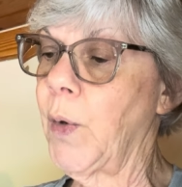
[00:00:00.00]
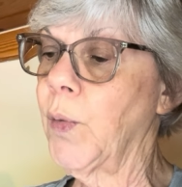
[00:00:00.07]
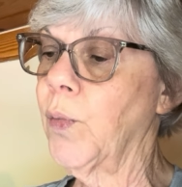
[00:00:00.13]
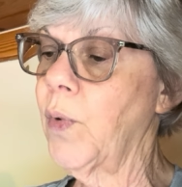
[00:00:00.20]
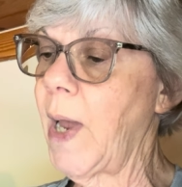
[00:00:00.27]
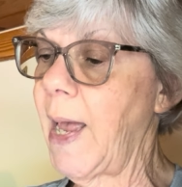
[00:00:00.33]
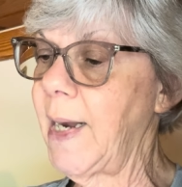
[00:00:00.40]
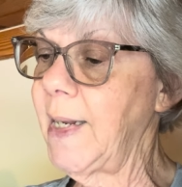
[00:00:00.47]

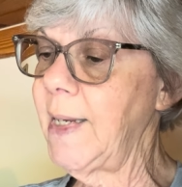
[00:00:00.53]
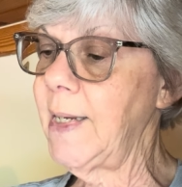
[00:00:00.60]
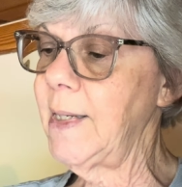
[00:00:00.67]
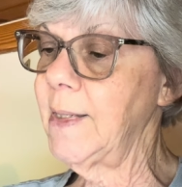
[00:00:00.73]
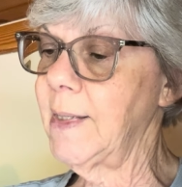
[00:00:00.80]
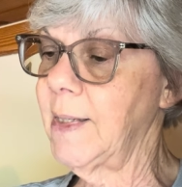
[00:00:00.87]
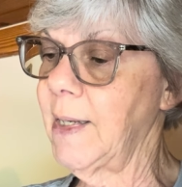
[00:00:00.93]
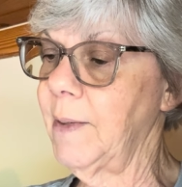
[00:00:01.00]
"Ratty,"
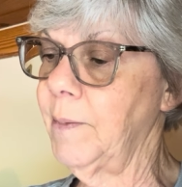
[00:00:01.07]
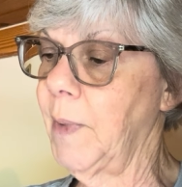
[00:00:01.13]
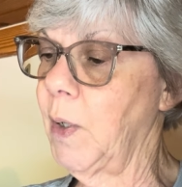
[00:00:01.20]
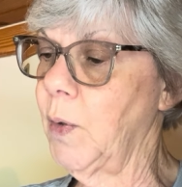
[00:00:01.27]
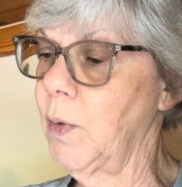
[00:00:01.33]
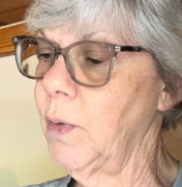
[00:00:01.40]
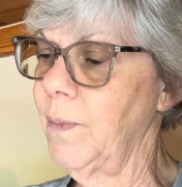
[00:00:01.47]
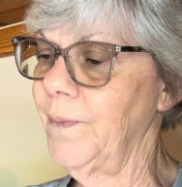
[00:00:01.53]
said
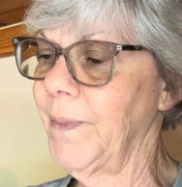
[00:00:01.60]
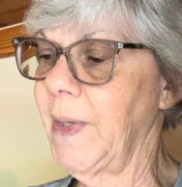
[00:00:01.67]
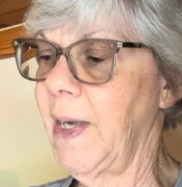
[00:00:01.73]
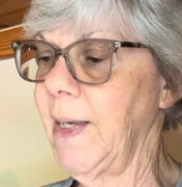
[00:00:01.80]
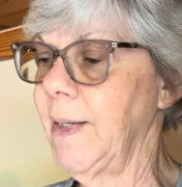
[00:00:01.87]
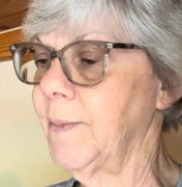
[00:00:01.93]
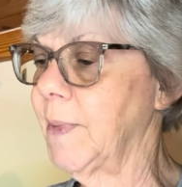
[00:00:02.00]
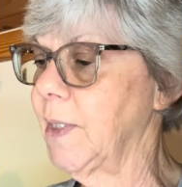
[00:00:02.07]
Mole,
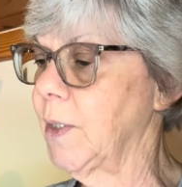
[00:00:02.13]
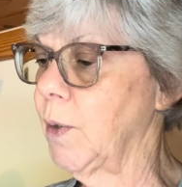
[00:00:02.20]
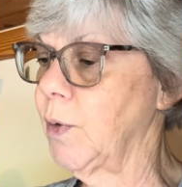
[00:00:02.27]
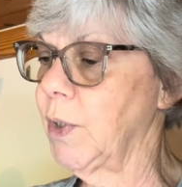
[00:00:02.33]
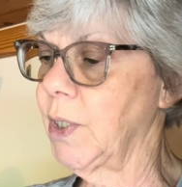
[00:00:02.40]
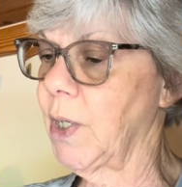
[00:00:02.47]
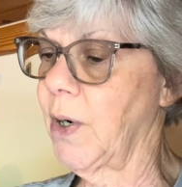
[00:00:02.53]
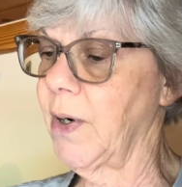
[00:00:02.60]
"I am so
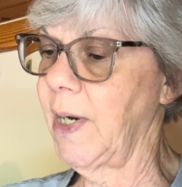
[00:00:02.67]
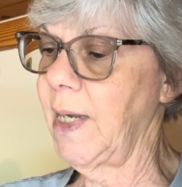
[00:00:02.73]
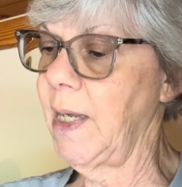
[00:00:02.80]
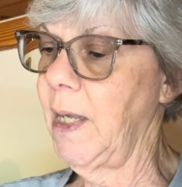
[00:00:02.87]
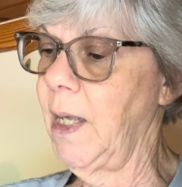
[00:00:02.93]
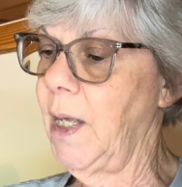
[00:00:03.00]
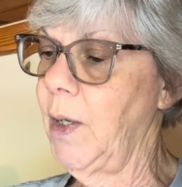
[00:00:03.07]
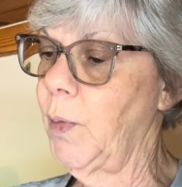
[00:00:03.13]
sorry.
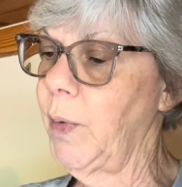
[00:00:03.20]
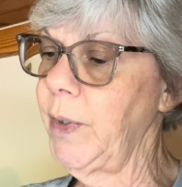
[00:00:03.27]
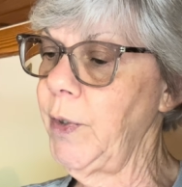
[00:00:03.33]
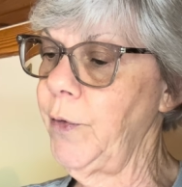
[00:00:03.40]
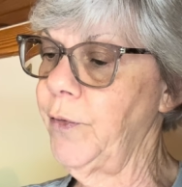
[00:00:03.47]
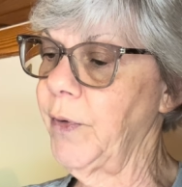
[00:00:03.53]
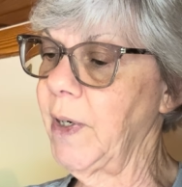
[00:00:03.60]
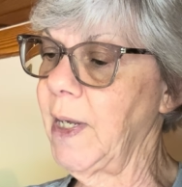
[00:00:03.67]
Will
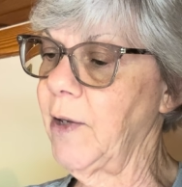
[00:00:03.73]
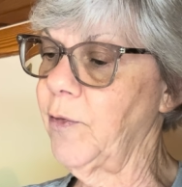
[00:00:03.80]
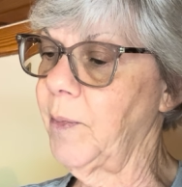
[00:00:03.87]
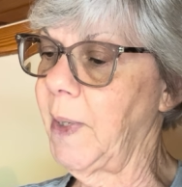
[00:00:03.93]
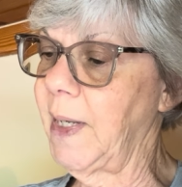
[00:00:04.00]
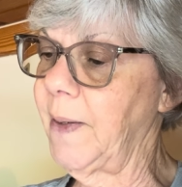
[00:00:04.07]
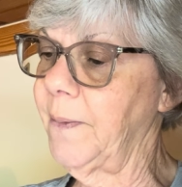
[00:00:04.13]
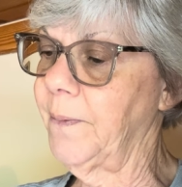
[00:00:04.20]
you forgive
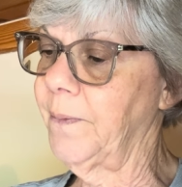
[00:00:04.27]
me?"